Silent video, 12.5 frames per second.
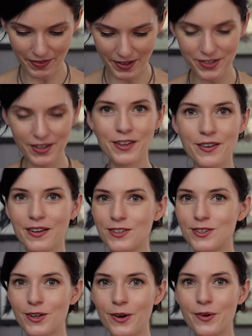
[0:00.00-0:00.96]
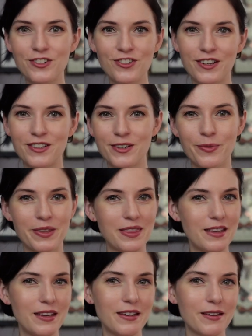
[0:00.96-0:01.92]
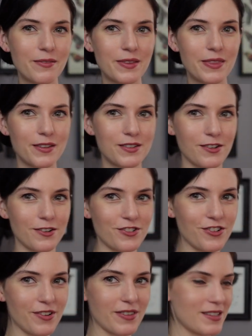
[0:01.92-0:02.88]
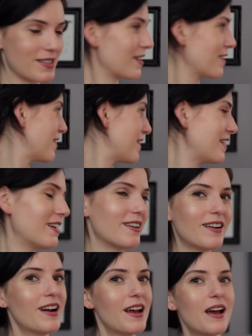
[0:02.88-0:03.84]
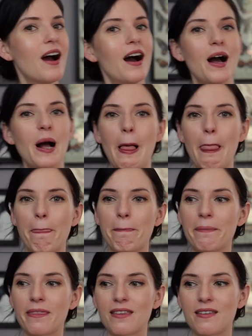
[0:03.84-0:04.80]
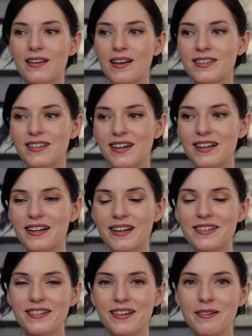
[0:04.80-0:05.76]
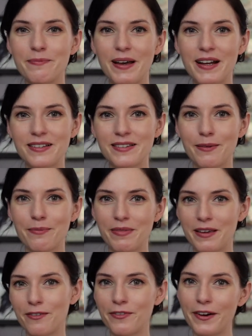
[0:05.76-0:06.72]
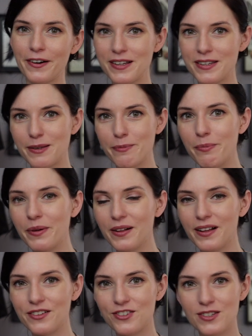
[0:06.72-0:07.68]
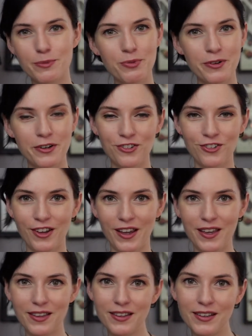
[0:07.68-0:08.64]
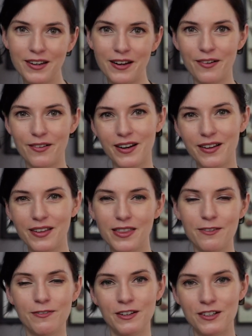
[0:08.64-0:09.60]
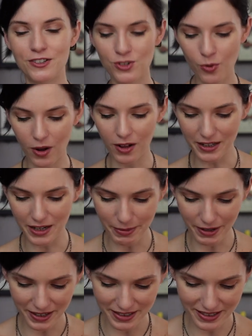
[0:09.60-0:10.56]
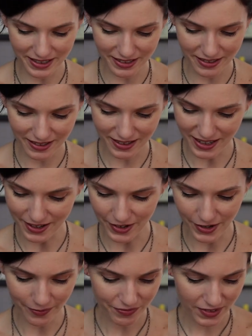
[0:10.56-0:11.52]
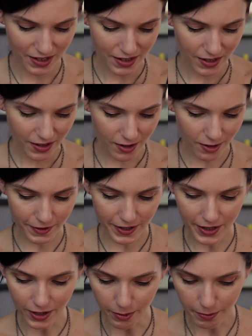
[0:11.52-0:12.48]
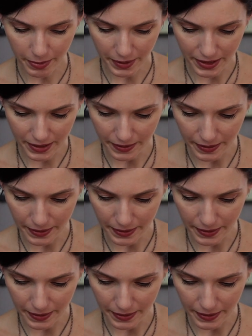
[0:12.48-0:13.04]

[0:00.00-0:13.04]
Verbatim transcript: because you get so enchanted with the serger, this thing right here. It's kind of nice to come back to something very simple and just appreciate, you know, kind of like the vintage quality behind it. I don't know, go figure. But